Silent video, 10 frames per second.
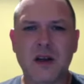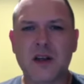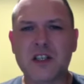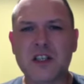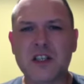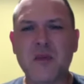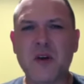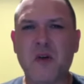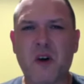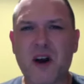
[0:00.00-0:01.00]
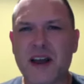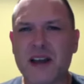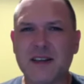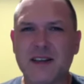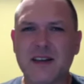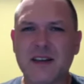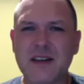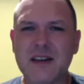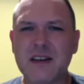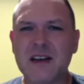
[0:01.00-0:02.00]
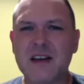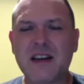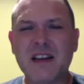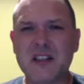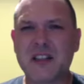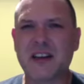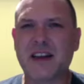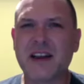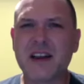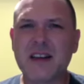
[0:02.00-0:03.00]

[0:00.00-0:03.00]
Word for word: she's going to be all right, isn't she?